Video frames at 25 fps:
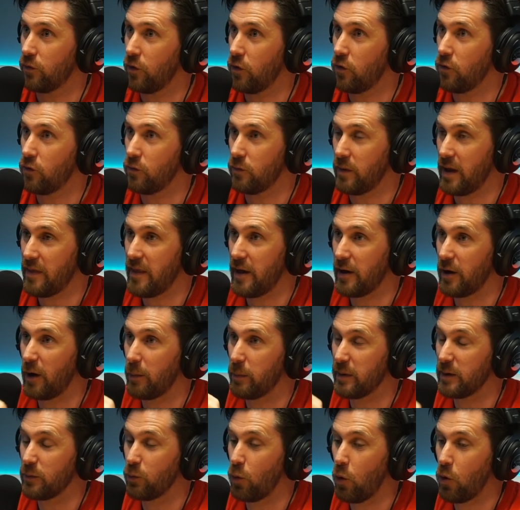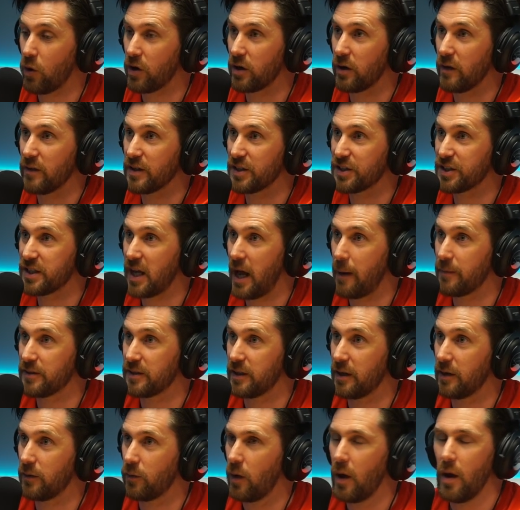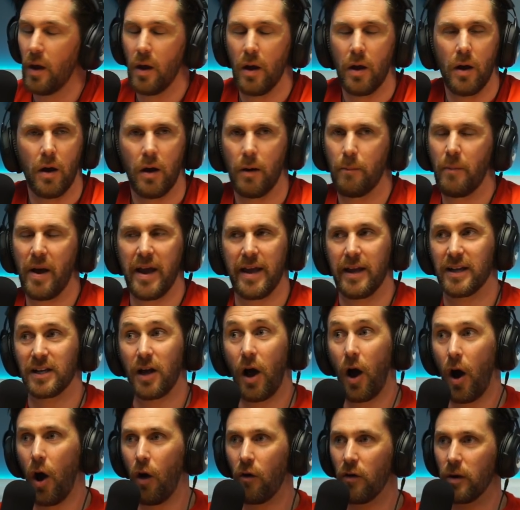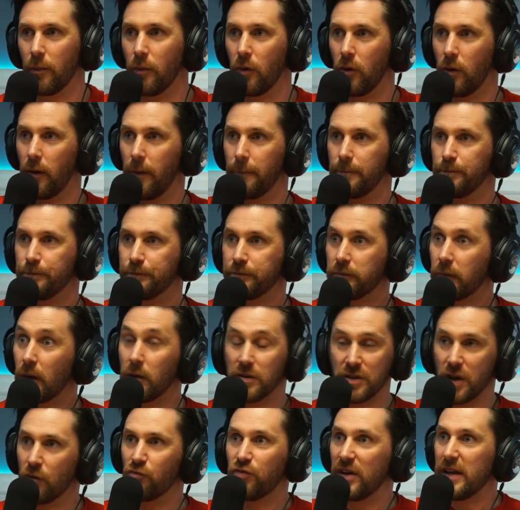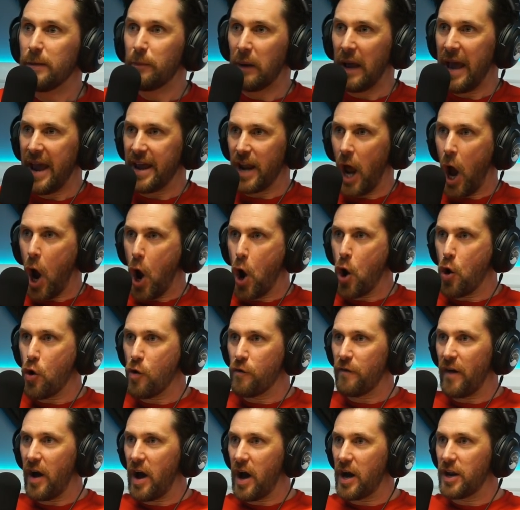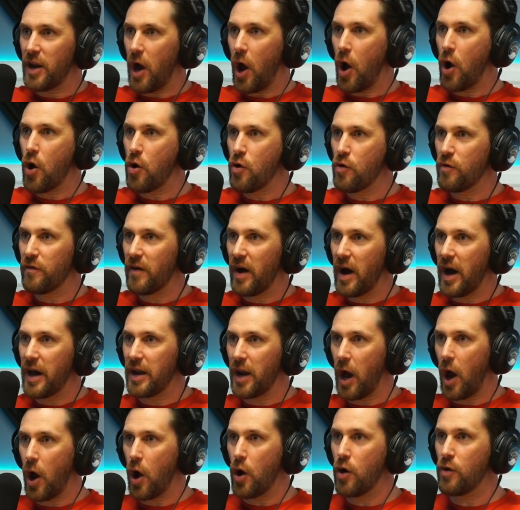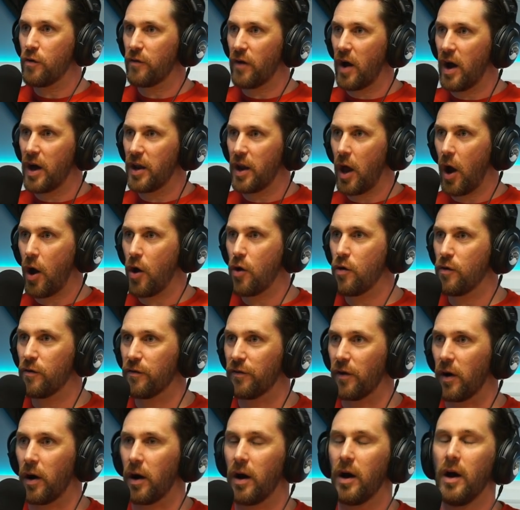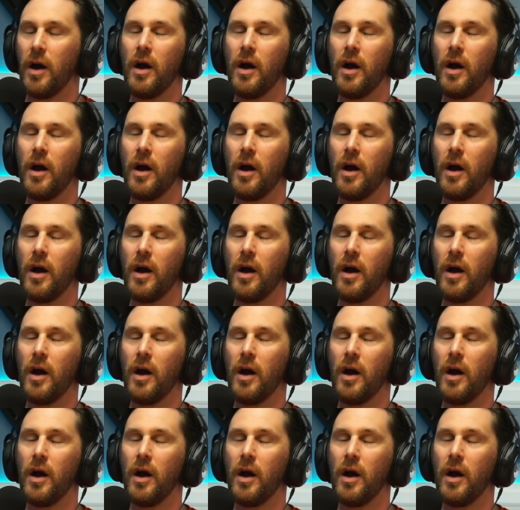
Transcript: boom, and then I'd be walking on the steps and. I'd, Mate, it was horrible. like replaying. replaying over and over and what? over and over.